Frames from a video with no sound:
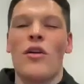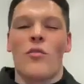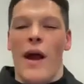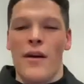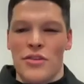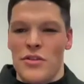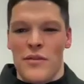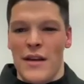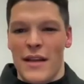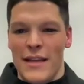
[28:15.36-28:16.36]
around you
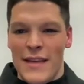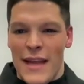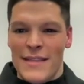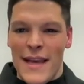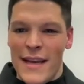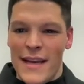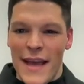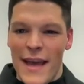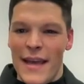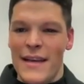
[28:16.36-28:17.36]
really, like day to
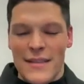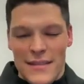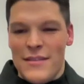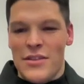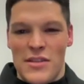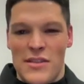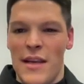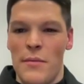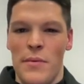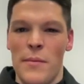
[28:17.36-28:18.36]
day, just
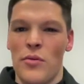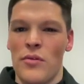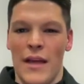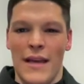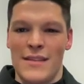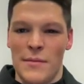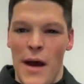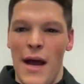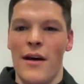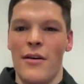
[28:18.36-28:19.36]
seeing people like
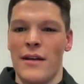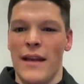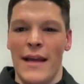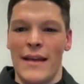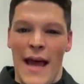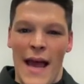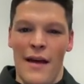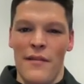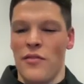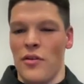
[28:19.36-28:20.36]
smile and like
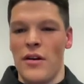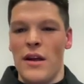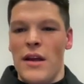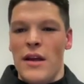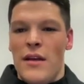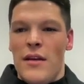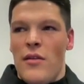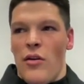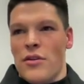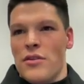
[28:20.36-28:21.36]
laugh or
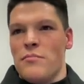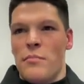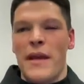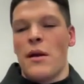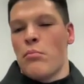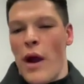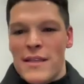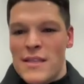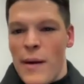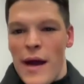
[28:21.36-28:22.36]
being a
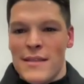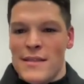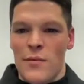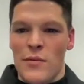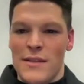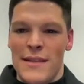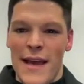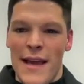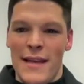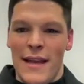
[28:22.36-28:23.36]
bright spot in someone's
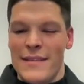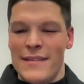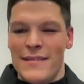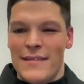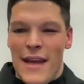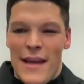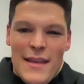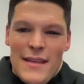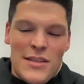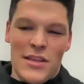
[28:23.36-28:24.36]
day, like that
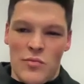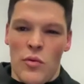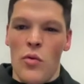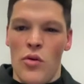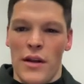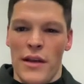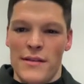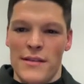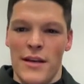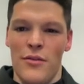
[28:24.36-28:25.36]
is just rewarding.
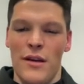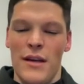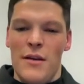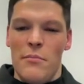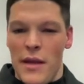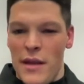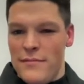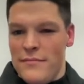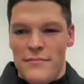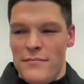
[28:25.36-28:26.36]
So being